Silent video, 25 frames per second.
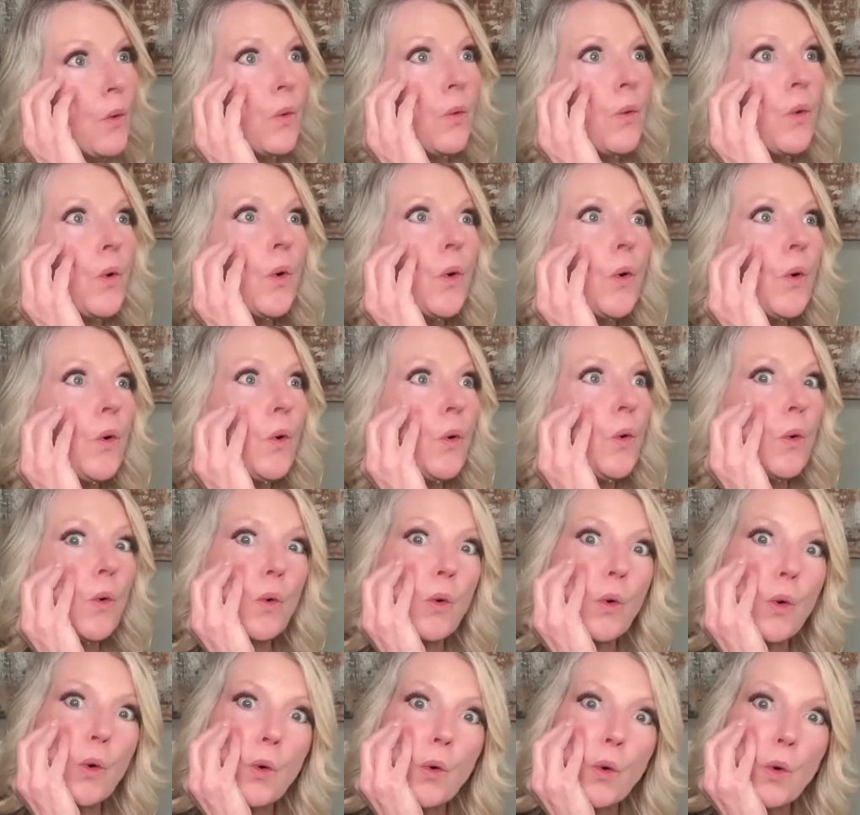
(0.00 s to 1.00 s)

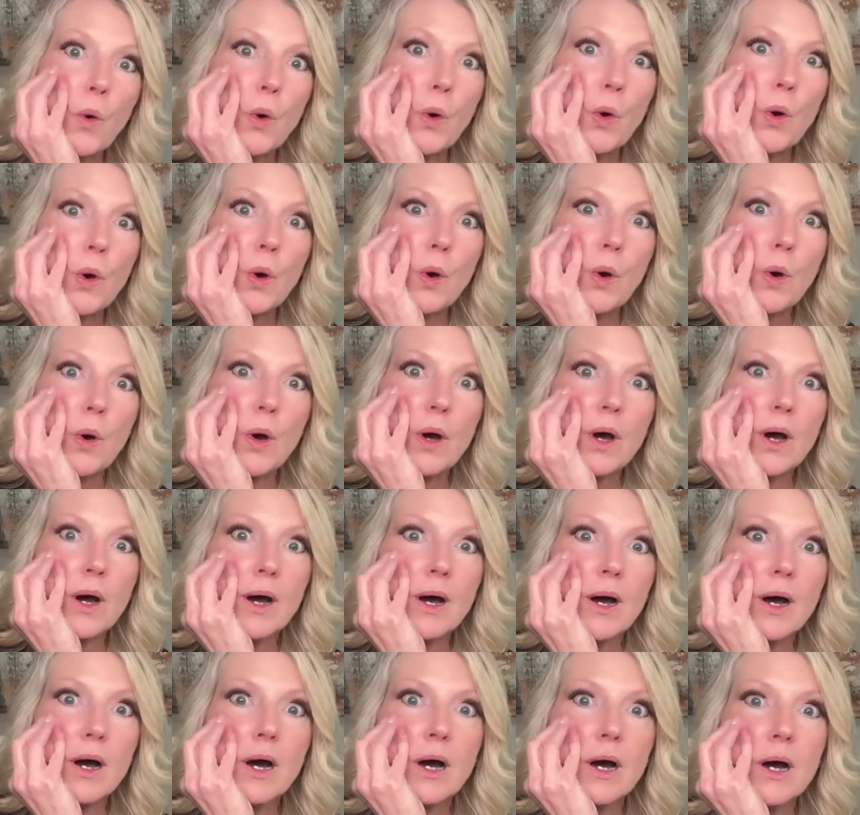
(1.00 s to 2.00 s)
whoo,
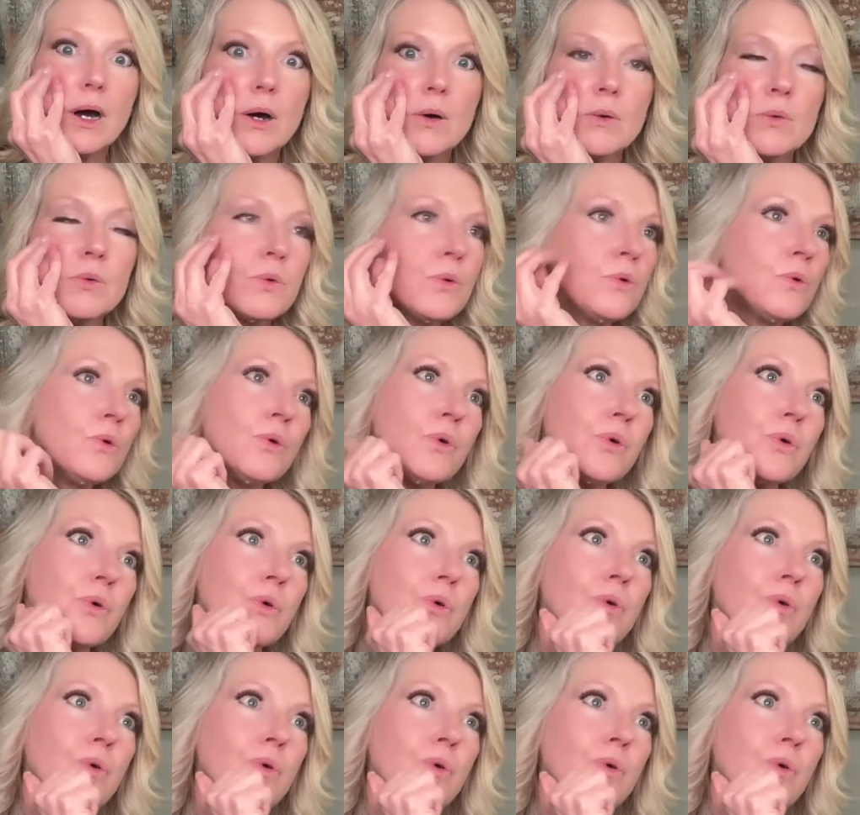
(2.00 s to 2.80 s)
whoo.